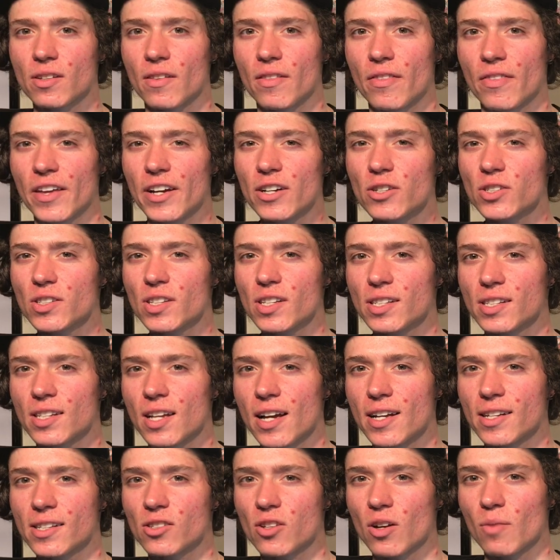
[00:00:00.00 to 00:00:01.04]
There's the
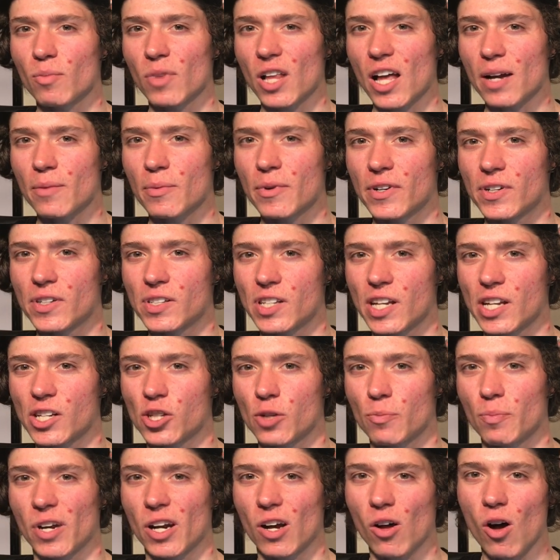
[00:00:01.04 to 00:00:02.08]
science on block
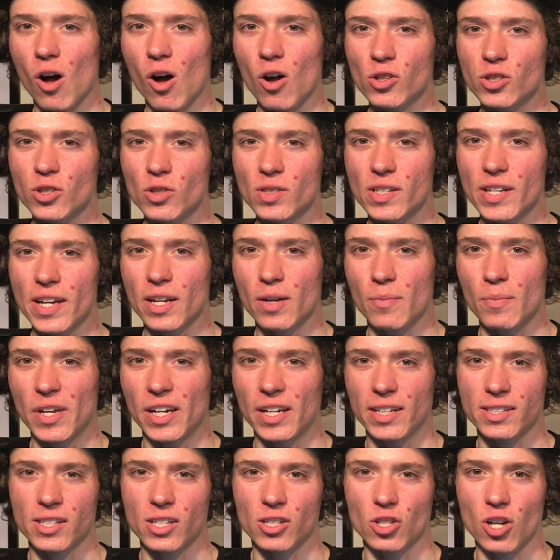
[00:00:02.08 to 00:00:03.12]
periodization, but I'll also take a
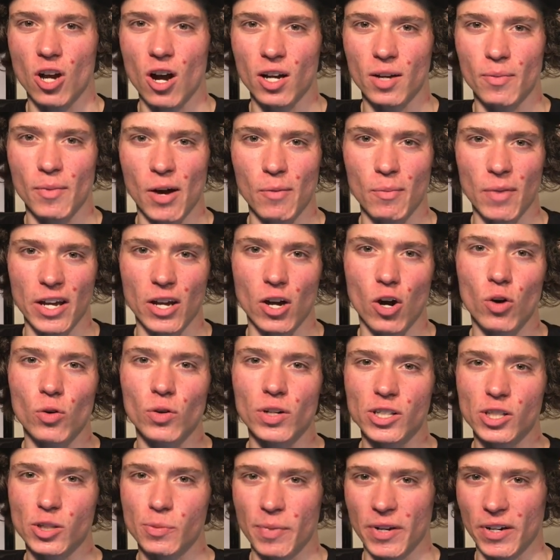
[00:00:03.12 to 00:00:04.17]
minute to talk about my
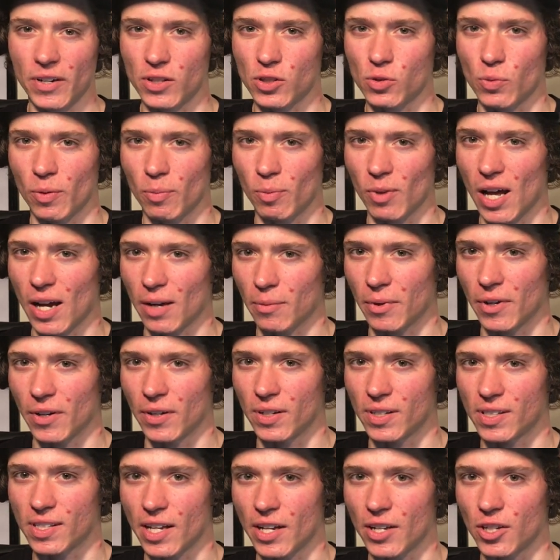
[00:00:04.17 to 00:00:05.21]
own experience with block
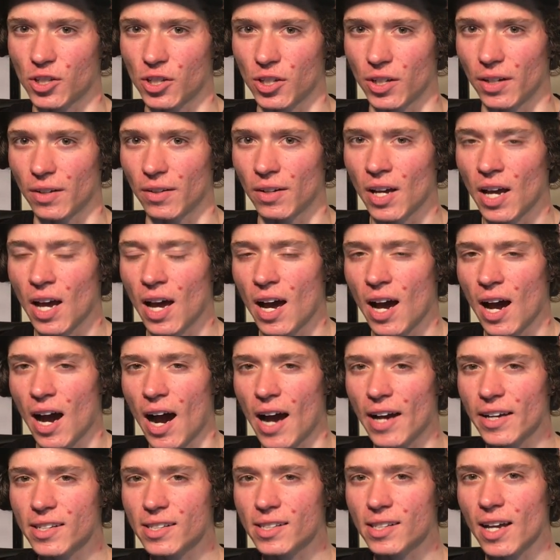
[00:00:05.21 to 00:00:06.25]
periodization.
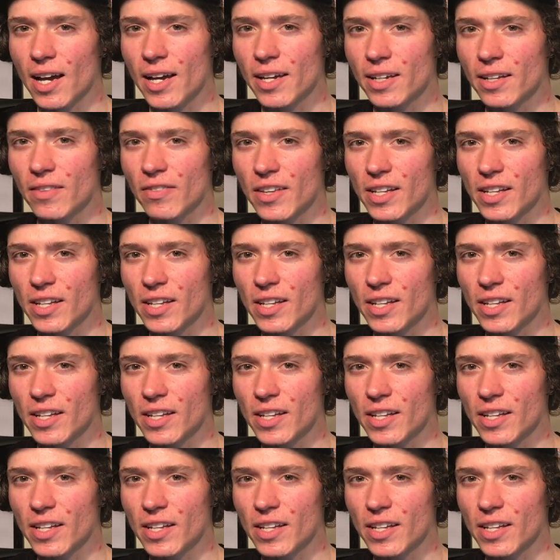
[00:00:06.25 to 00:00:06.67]
I decided